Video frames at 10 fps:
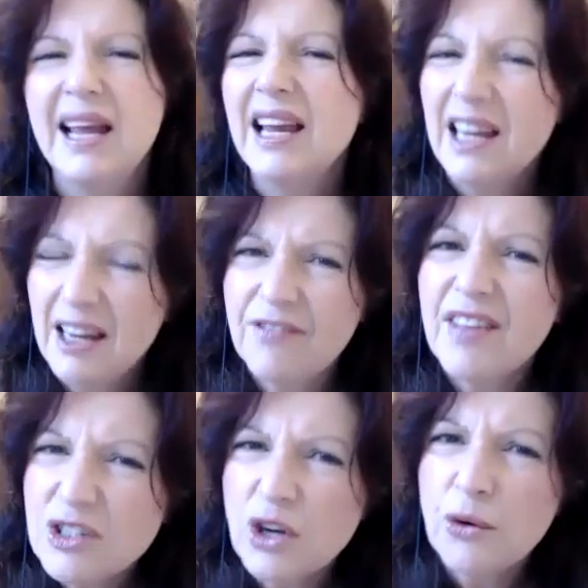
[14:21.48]
If
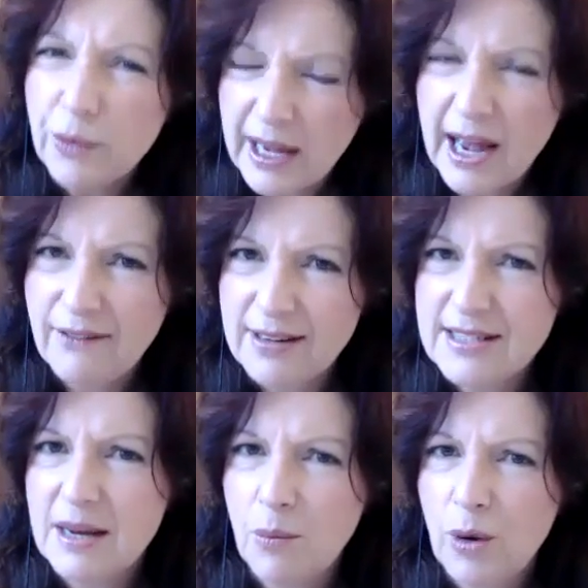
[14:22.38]
they don't recover
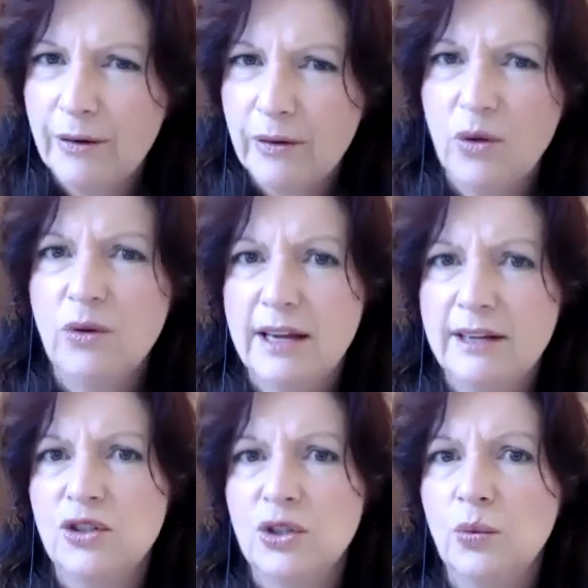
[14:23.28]
somewhere along that
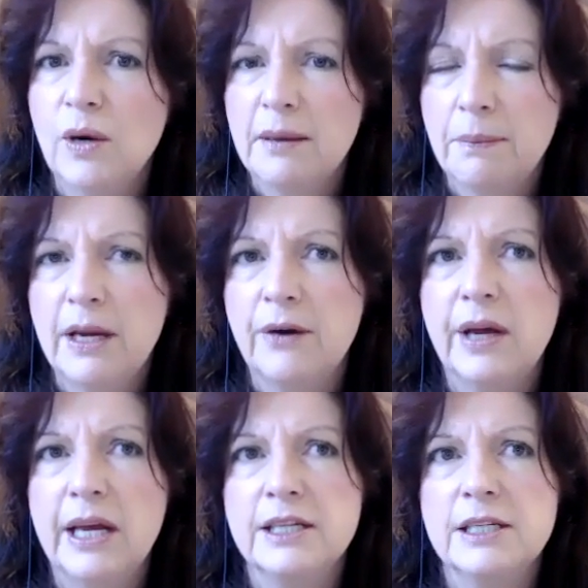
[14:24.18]
2-week
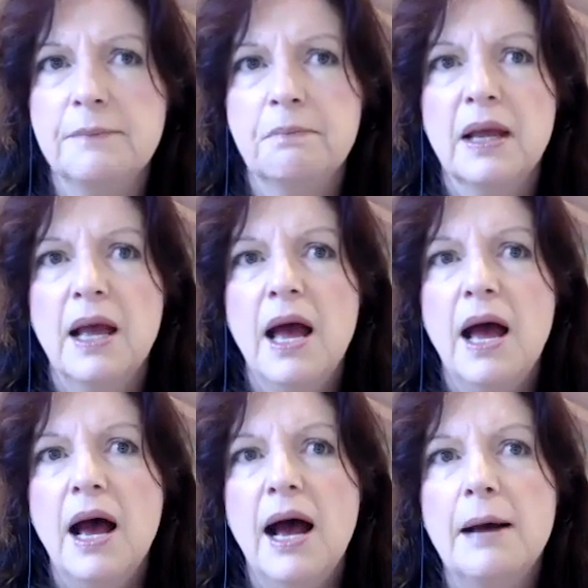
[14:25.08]
period,
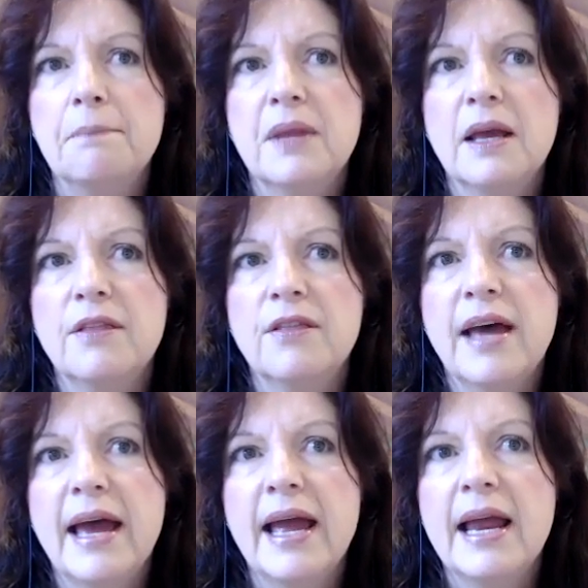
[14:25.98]

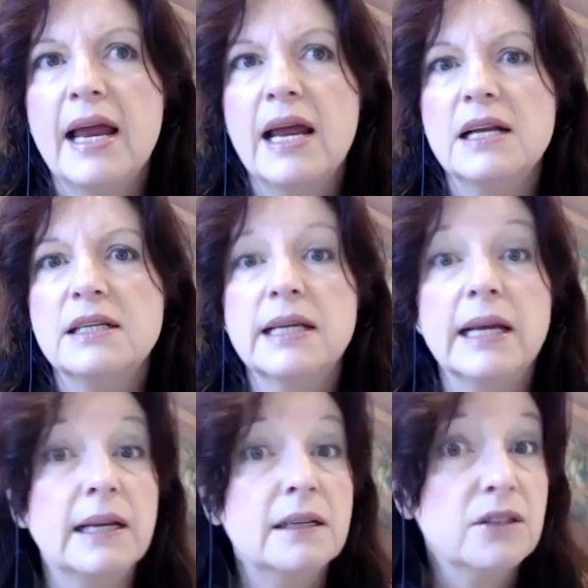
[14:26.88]
they
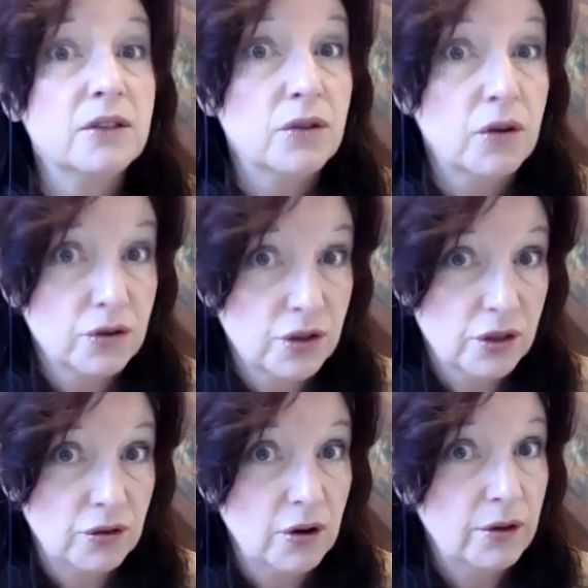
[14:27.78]
tend not to
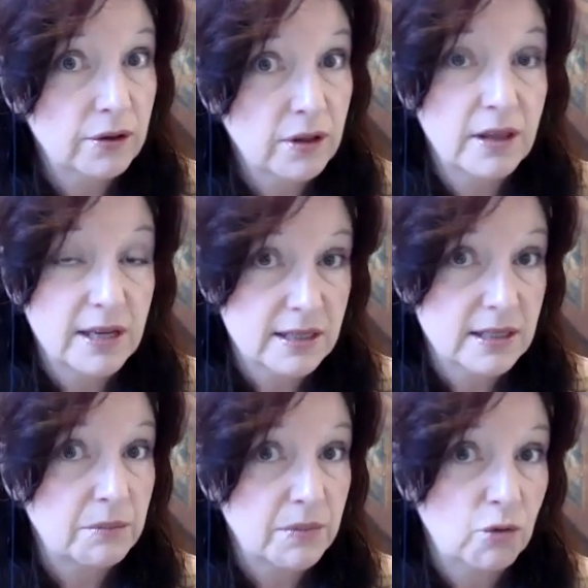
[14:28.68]
know that there's
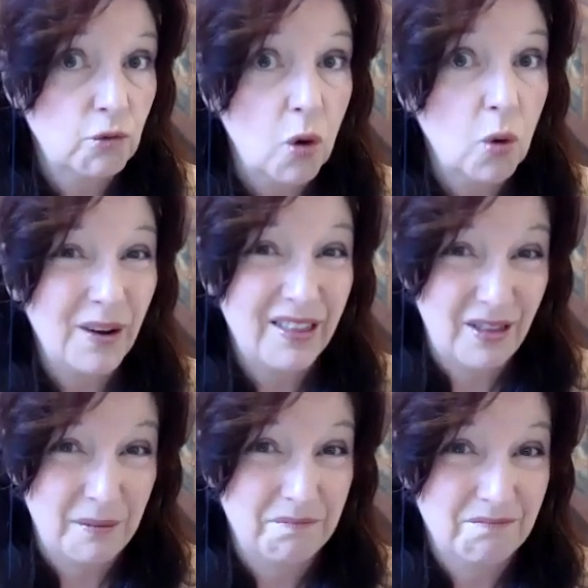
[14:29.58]
something wrong with
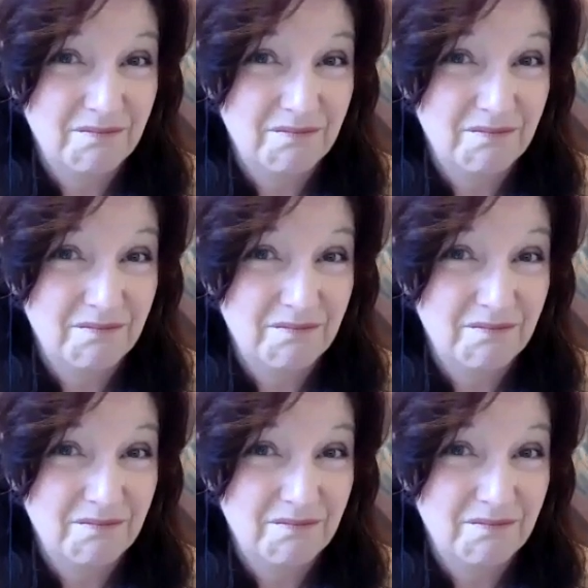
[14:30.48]
them.